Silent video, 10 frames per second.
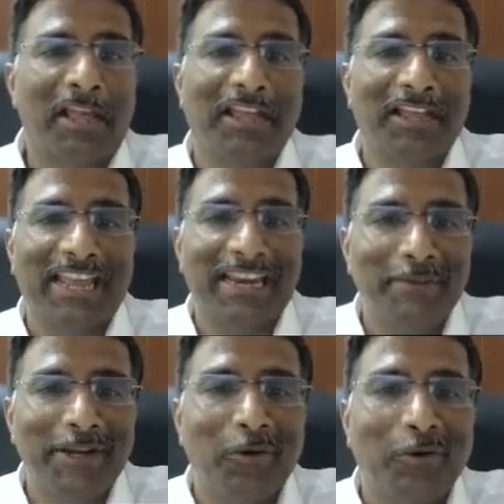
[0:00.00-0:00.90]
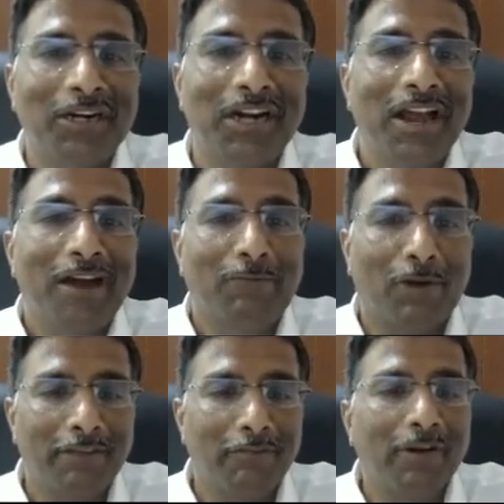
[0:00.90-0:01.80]
anybody over
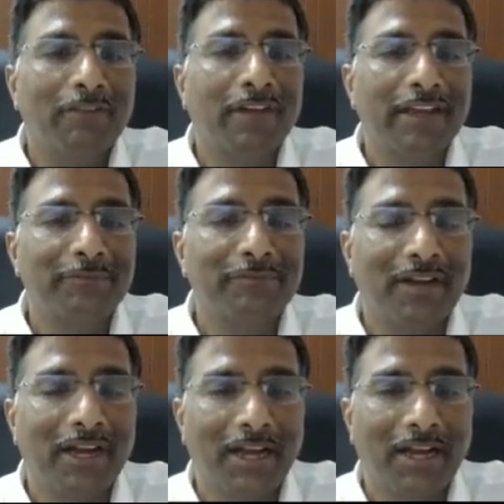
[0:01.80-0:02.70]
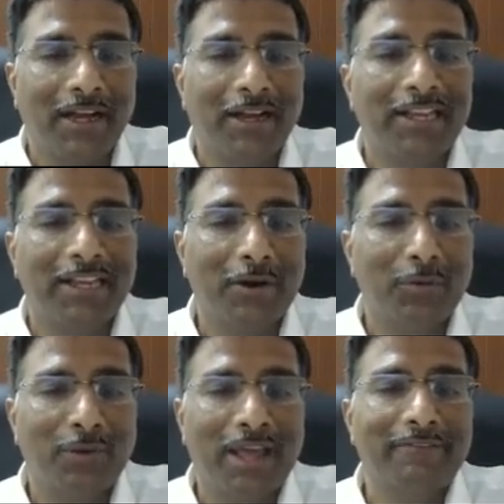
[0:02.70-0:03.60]
40, 45,
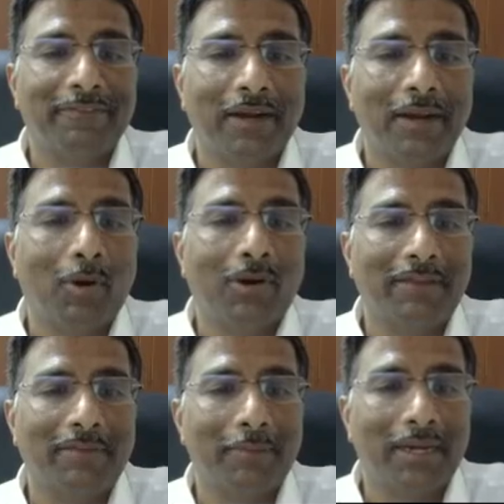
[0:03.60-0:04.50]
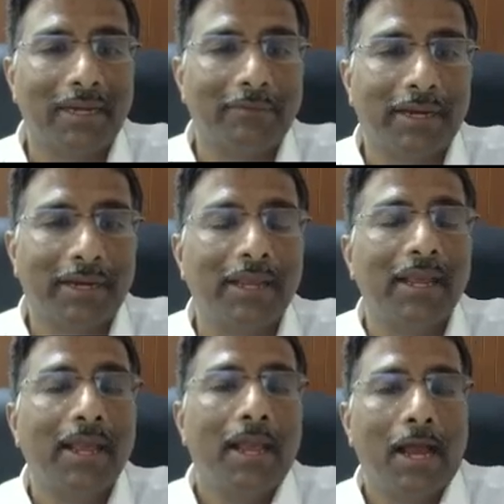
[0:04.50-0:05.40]
would have heard about Kevin Mitnick, very
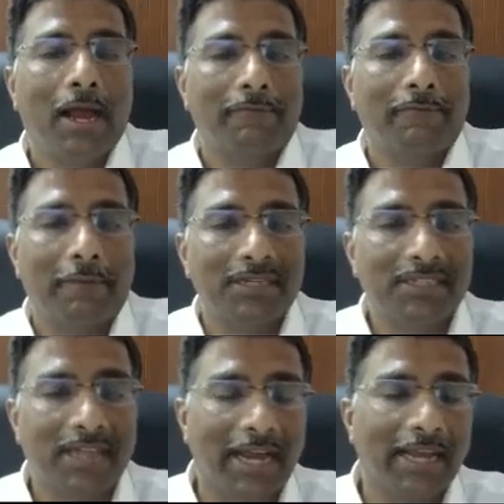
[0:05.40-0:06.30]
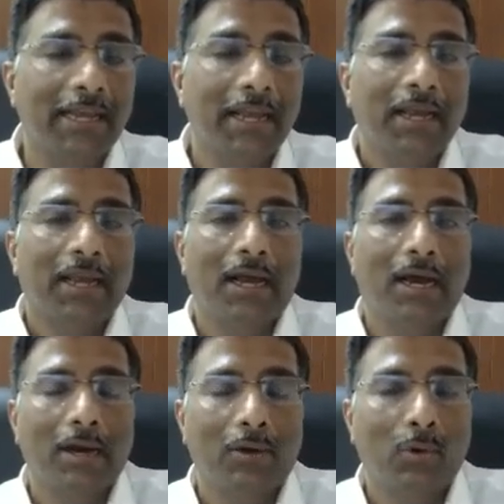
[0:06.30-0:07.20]
famous guy
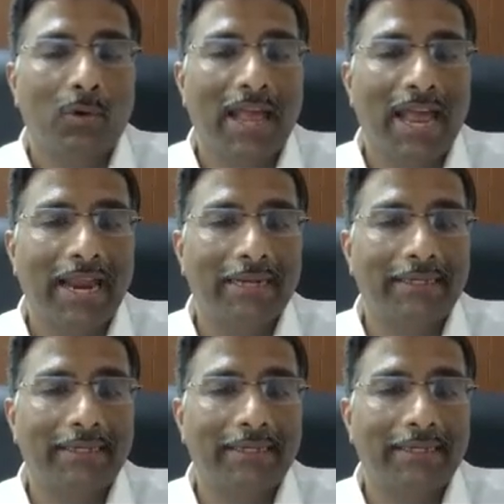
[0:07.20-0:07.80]
who had,